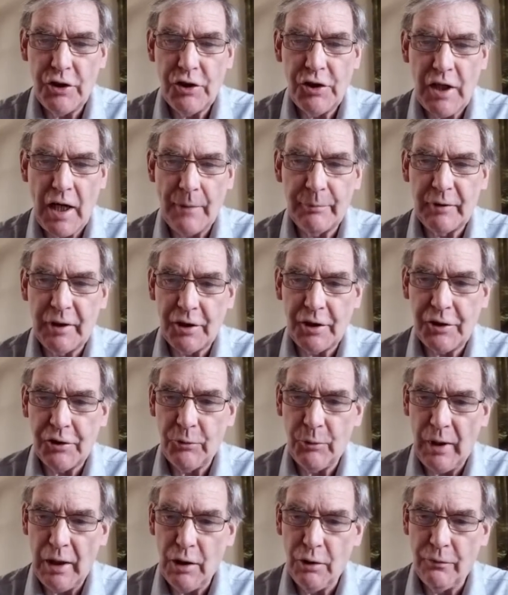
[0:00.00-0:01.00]
chapter
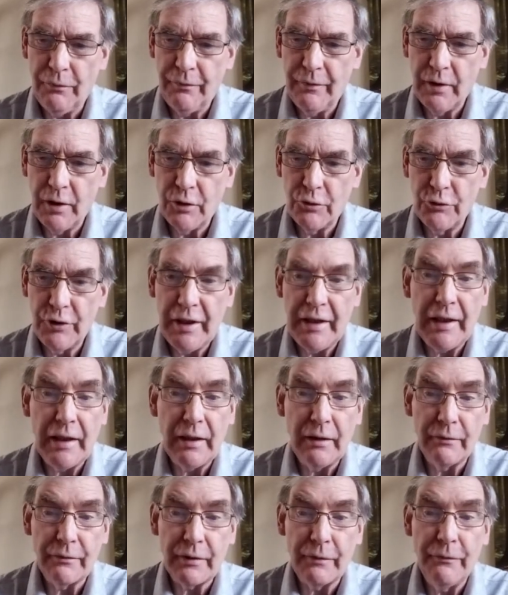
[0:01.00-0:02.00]
12,
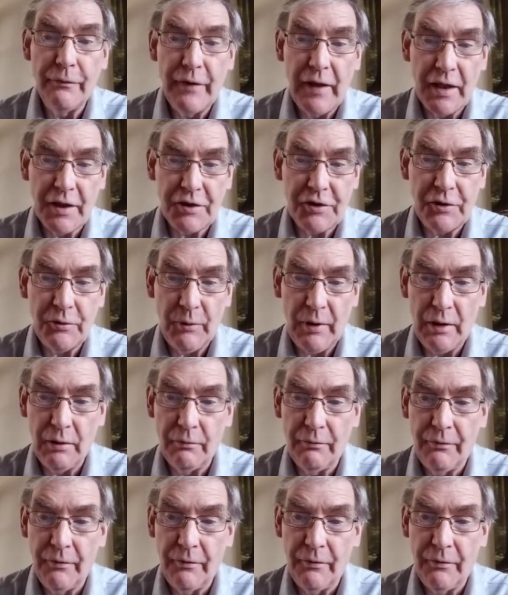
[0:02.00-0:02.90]
reading from verse 12.